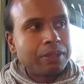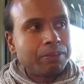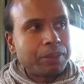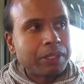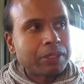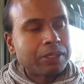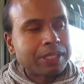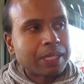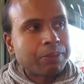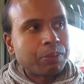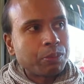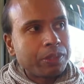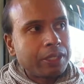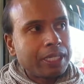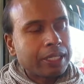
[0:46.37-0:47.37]
miracles
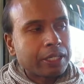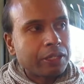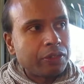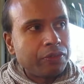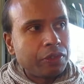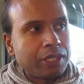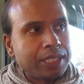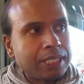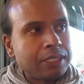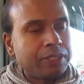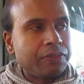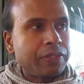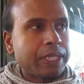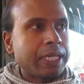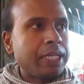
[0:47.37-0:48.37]
happen when you let go of your
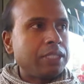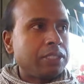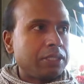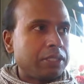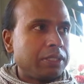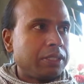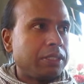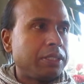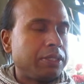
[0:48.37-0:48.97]
identification,